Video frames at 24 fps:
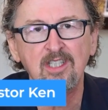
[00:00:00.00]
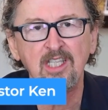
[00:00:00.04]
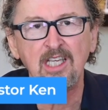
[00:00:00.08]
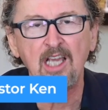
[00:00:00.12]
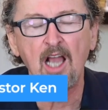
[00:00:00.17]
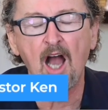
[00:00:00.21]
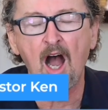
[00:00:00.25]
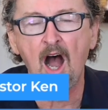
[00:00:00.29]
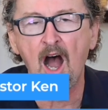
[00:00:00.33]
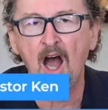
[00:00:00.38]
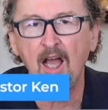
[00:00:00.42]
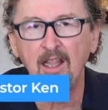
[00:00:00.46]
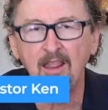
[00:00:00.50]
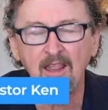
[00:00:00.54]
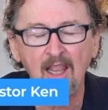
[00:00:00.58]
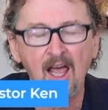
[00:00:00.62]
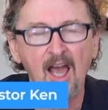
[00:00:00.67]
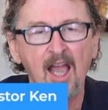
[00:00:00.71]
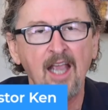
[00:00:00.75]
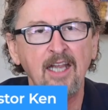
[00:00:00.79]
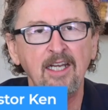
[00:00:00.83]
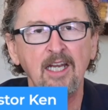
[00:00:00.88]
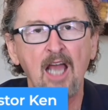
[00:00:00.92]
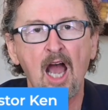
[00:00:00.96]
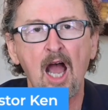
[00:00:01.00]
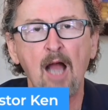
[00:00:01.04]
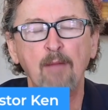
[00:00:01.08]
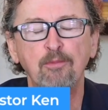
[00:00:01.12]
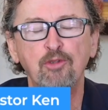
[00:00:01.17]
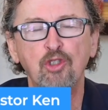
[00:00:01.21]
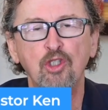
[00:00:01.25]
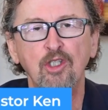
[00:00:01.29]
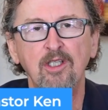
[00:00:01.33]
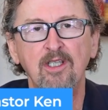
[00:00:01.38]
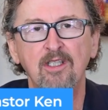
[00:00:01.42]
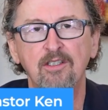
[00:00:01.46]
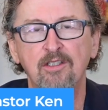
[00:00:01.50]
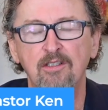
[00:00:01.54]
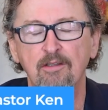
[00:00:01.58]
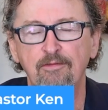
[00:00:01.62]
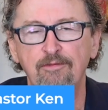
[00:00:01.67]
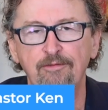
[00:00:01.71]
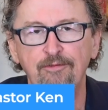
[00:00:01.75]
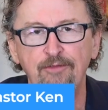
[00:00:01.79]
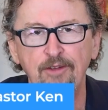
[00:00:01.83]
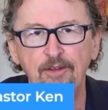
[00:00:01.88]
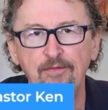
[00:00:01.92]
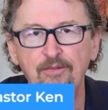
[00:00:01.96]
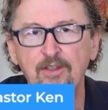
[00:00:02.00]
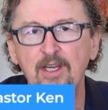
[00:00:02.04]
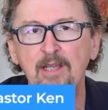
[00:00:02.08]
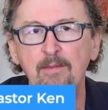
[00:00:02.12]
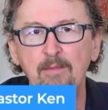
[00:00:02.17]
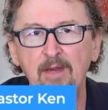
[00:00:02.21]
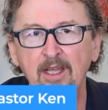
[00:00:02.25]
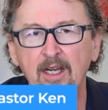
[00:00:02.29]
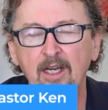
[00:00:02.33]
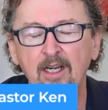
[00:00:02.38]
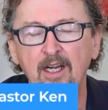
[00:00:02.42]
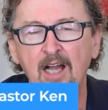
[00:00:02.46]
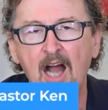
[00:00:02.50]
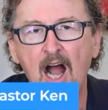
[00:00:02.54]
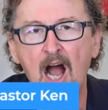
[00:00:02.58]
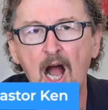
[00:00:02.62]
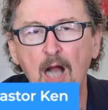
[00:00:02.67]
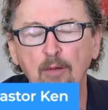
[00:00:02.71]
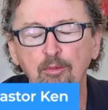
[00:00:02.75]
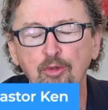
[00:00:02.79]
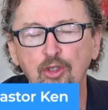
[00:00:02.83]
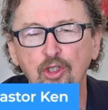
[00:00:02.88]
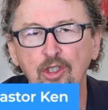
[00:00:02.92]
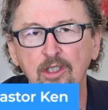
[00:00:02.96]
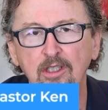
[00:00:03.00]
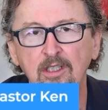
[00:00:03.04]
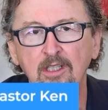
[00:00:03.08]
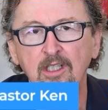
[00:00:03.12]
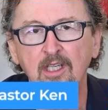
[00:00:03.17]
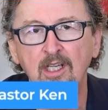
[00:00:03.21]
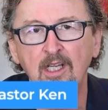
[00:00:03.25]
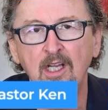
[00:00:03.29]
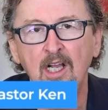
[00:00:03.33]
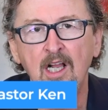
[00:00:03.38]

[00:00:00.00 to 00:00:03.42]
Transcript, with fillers: The online option is a 50 minute option